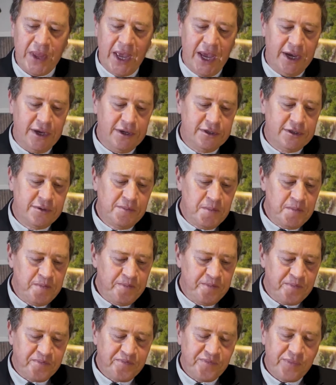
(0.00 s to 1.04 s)
And
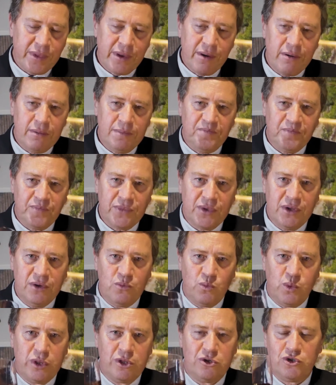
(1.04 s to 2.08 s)

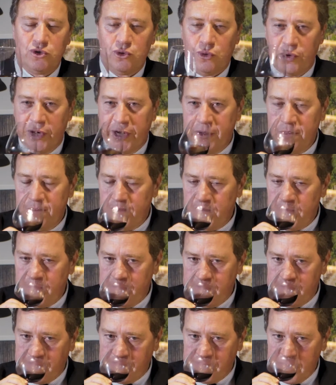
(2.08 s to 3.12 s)
with the tawny,
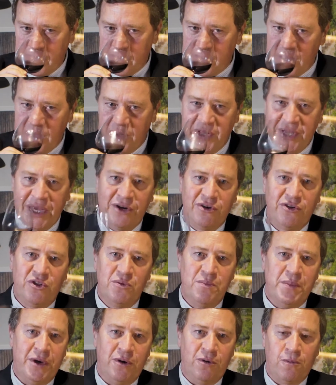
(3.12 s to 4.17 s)
at the end of the
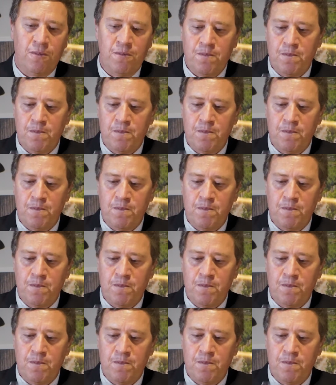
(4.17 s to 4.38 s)
meal,